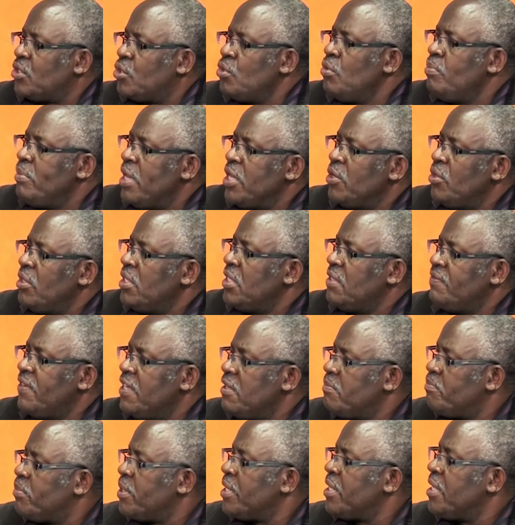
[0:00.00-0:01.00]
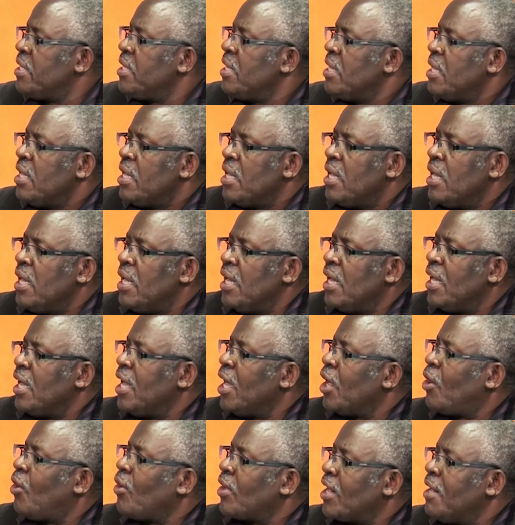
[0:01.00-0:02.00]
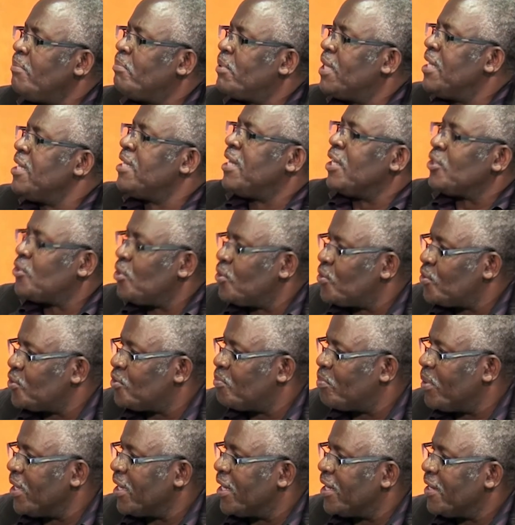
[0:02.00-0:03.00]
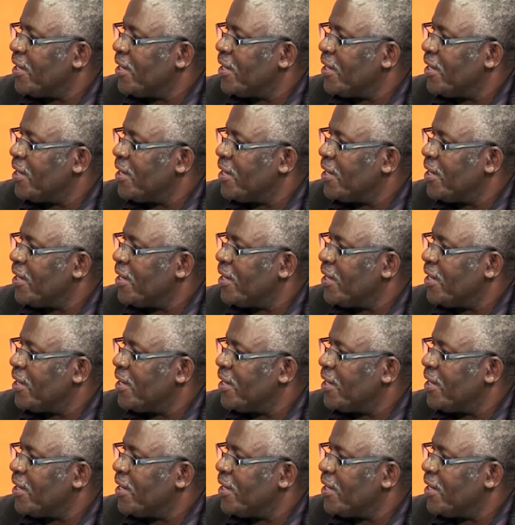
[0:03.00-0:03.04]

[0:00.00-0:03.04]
you may not even be a corrupt leader, so to speak.